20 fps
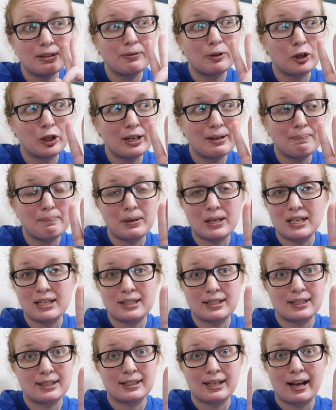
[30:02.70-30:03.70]
some green
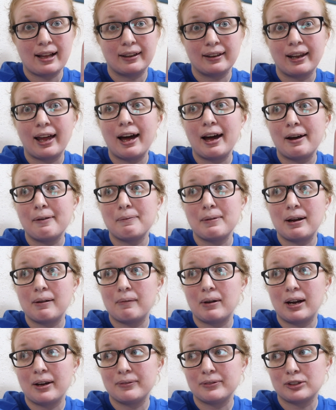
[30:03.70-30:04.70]
beans because I love my
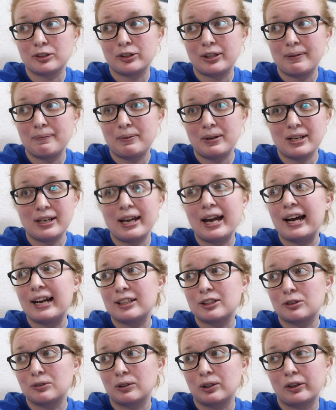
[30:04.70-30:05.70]
mom's green bean
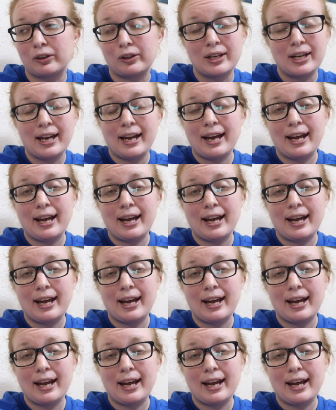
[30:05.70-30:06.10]
casserole,